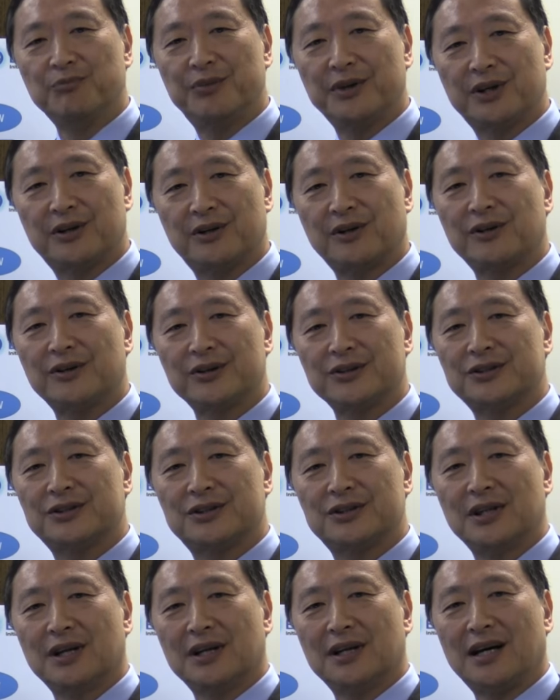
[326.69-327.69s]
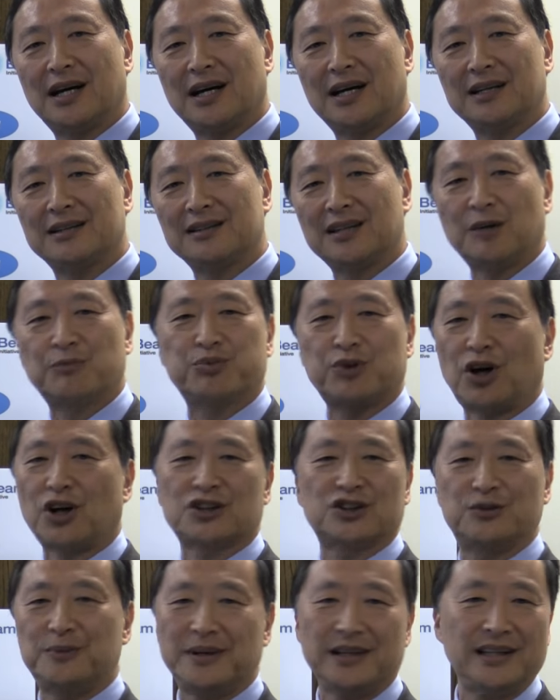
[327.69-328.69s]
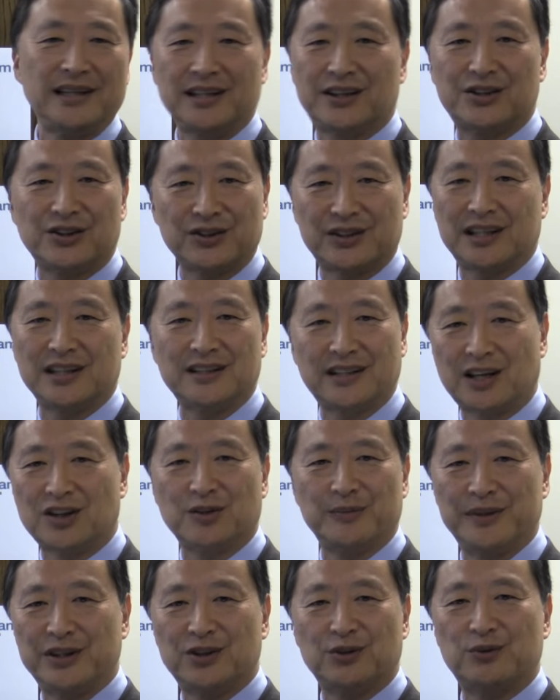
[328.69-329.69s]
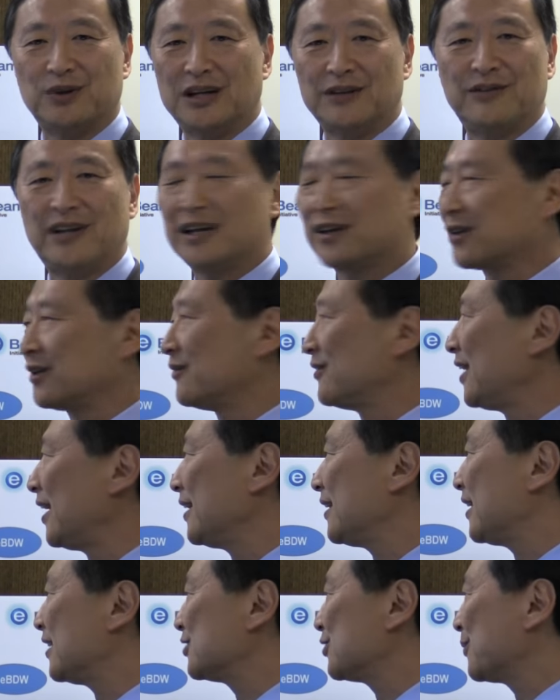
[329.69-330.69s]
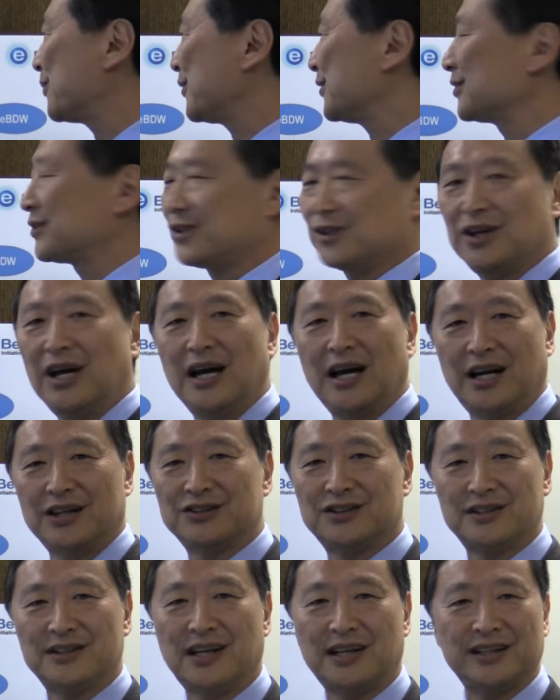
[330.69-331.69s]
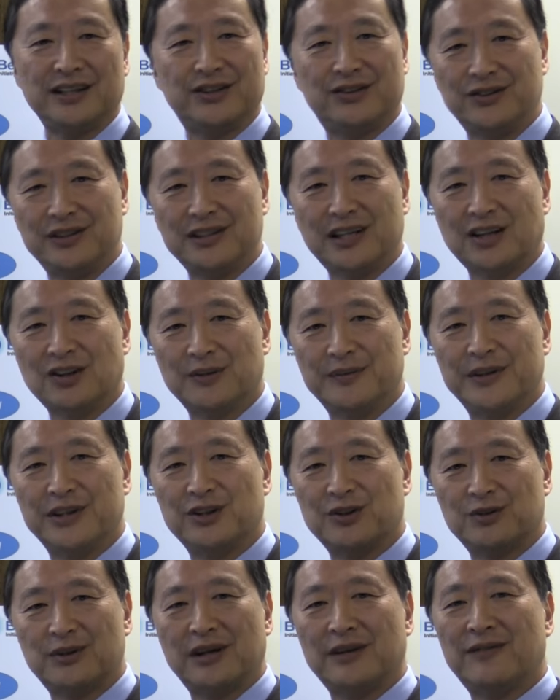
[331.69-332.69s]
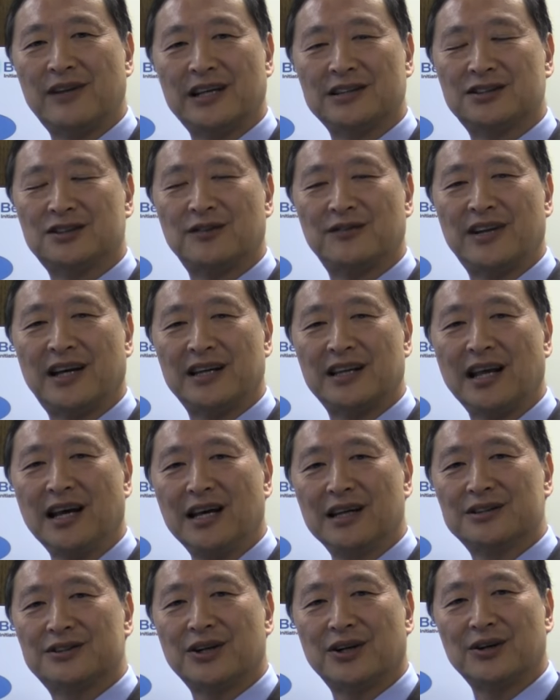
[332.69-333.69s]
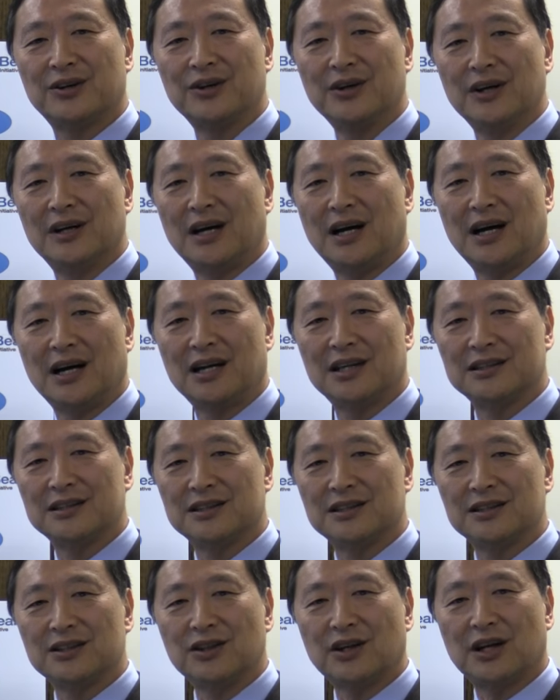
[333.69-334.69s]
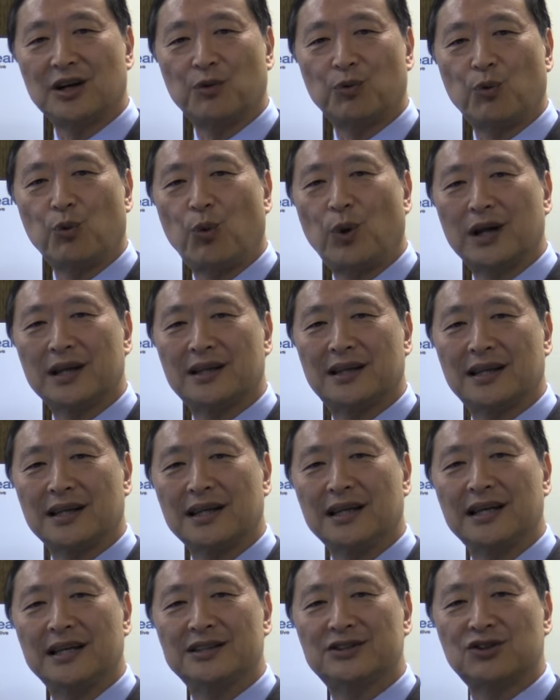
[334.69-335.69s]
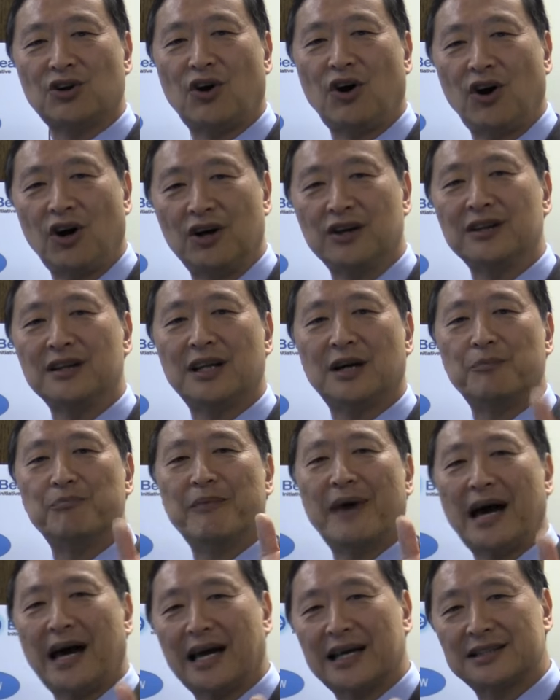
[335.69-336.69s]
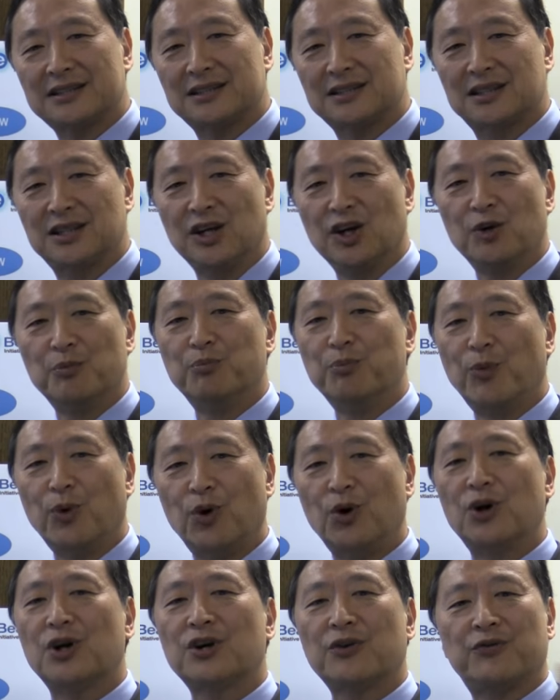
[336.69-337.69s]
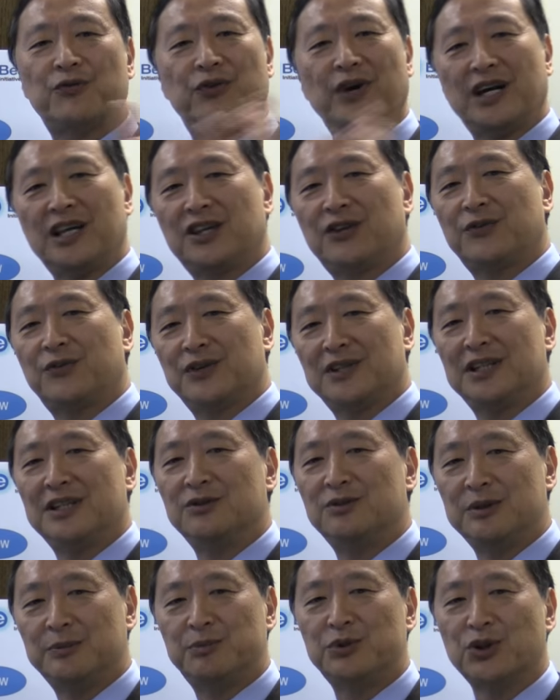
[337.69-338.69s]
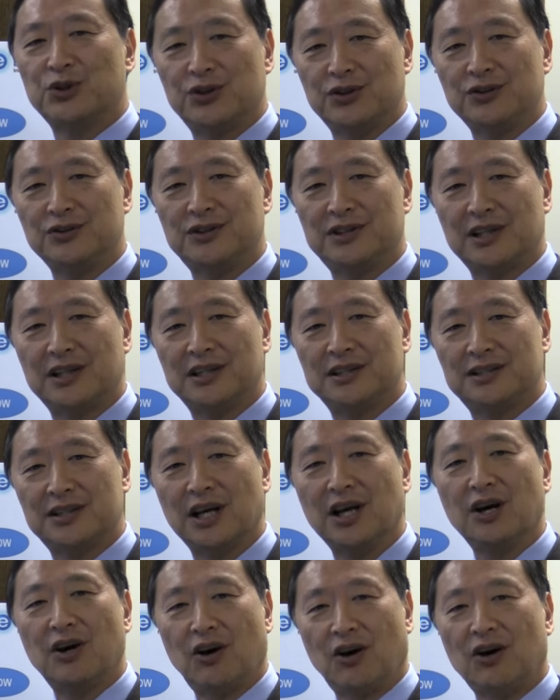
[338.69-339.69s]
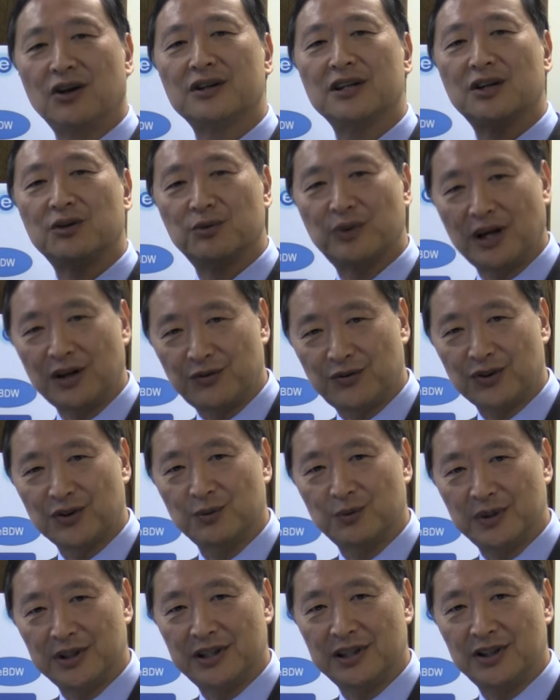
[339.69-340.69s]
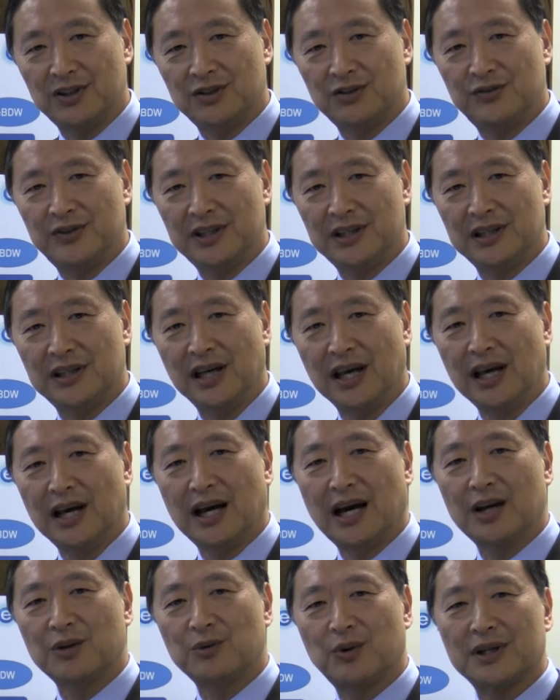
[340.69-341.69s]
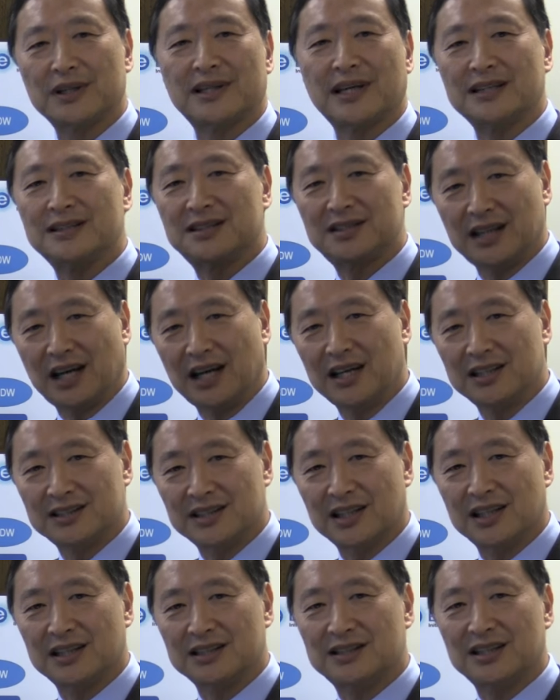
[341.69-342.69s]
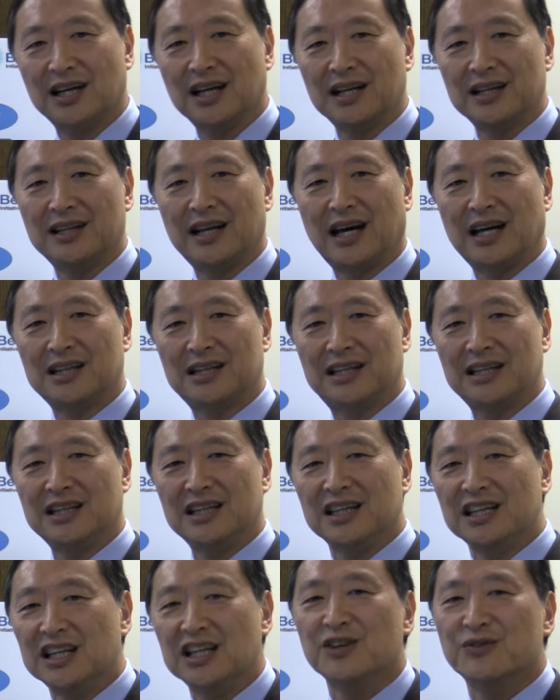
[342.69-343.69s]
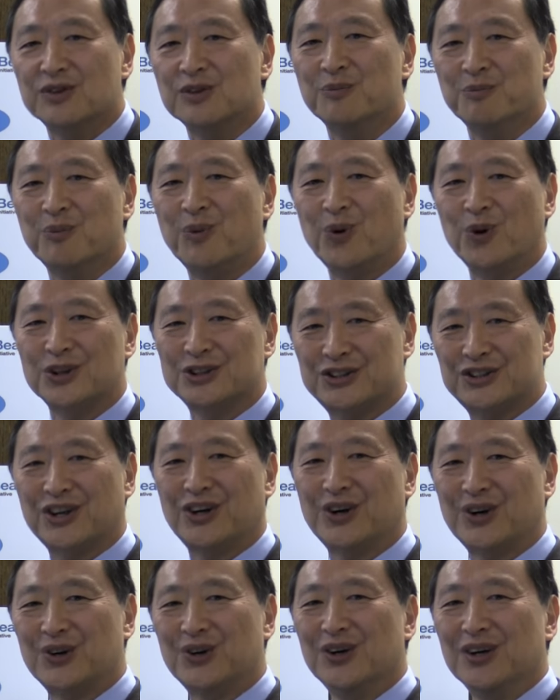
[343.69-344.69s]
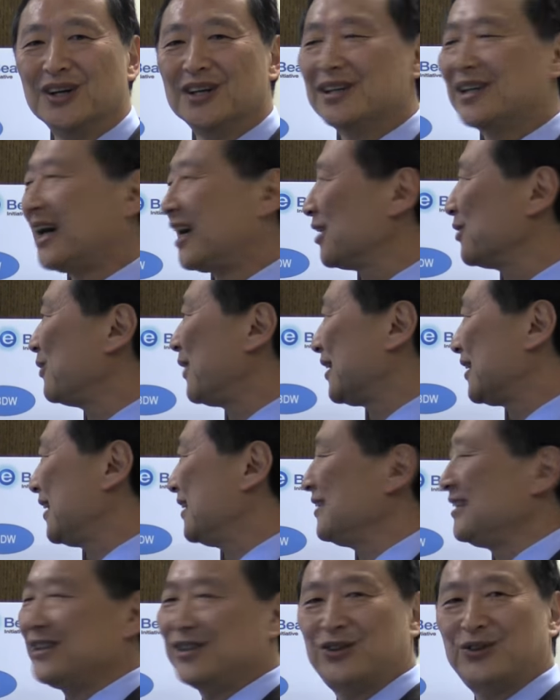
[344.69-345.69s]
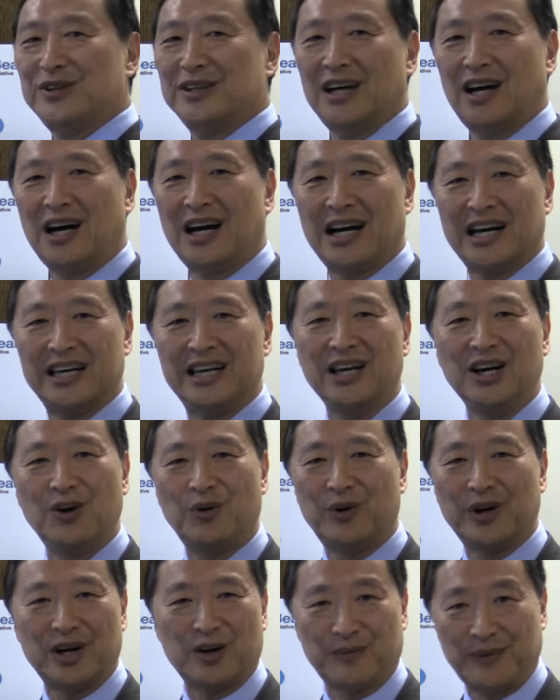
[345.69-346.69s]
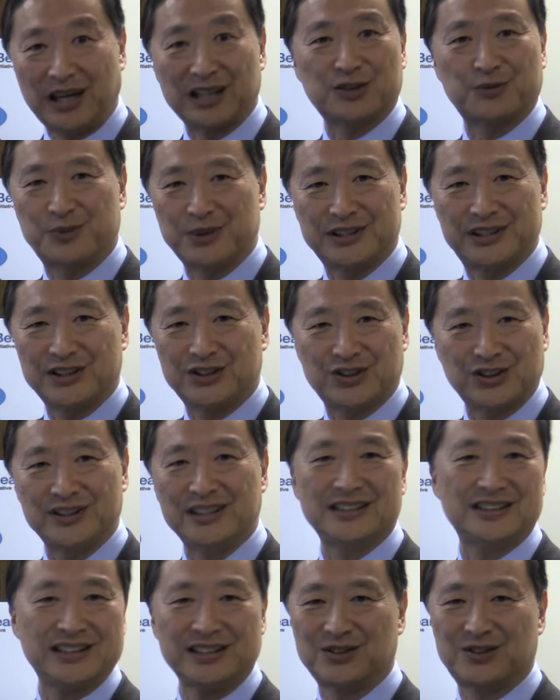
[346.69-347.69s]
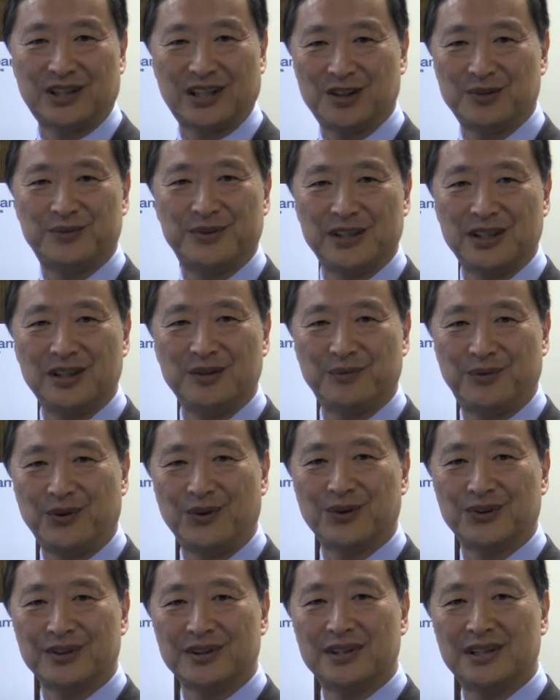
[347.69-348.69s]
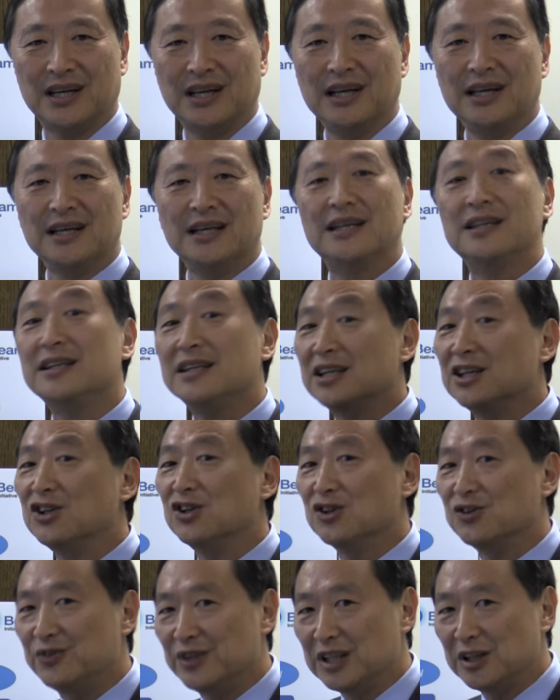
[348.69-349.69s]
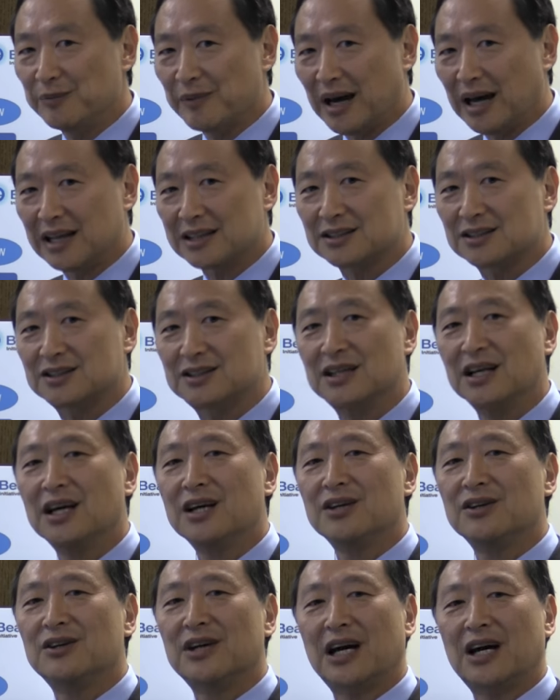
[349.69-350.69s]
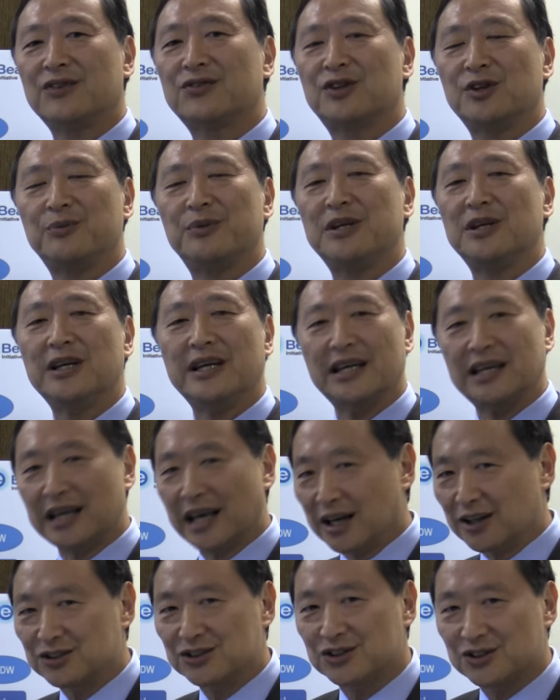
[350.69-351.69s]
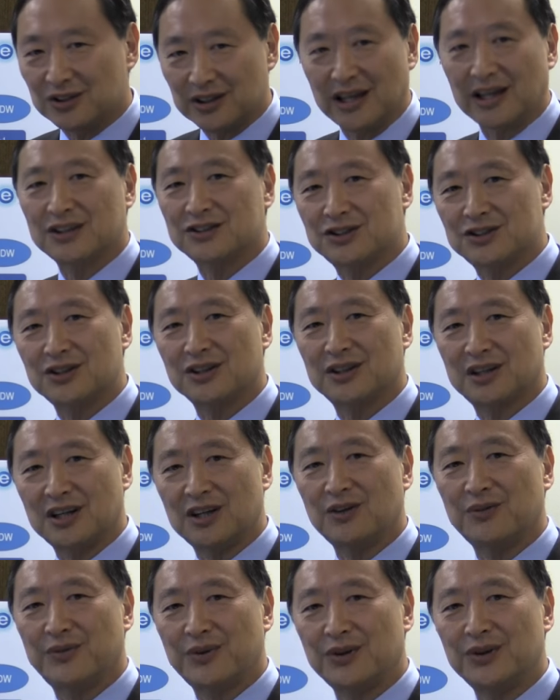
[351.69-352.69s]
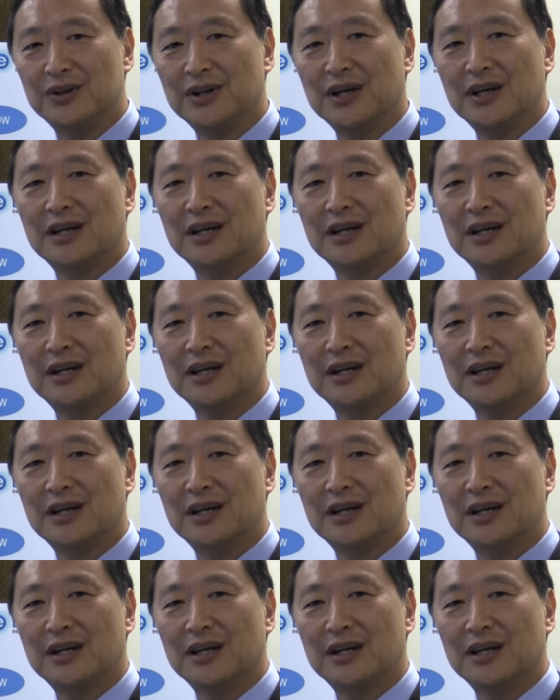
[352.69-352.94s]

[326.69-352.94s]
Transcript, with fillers: because um, approximately 13 nanometer wavelengths of light as opposed to 193 nanometer wavelengths of light. So um, uh, what is on the mask more faithfully reproduces on the wafer with EUV. And what that says is that even more so than 193i, where mask precision is incredibly important, in EUV masks, you have to be extra, extra careful.